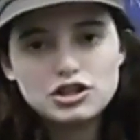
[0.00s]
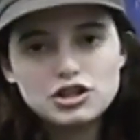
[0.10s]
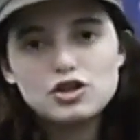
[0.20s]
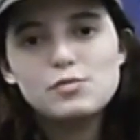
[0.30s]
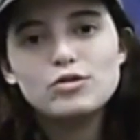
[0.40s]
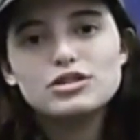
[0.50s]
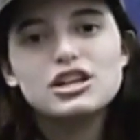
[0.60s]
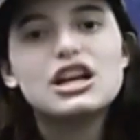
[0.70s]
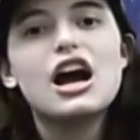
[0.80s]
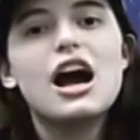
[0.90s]
two most
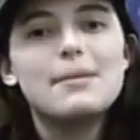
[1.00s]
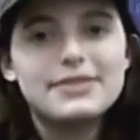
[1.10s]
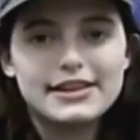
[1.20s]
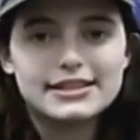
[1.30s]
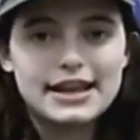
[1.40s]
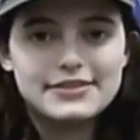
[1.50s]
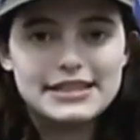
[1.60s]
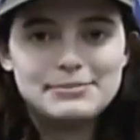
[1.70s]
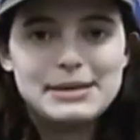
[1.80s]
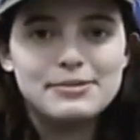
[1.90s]
common things I've
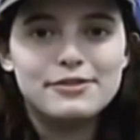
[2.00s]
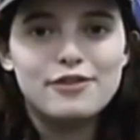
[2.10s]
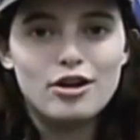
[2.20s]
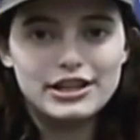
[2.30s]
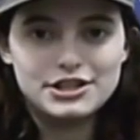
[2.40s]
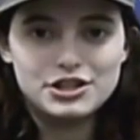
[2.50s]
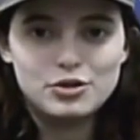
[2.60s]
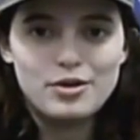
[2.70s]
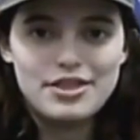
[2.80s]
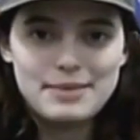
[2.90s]
seen people fall into
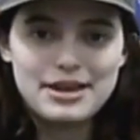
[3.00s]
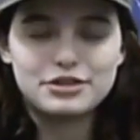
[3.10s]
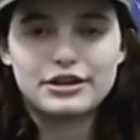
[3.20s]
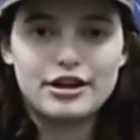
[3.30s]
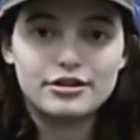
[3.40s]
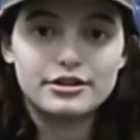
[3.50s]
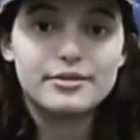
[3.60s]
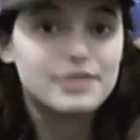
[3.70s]
when they make their character: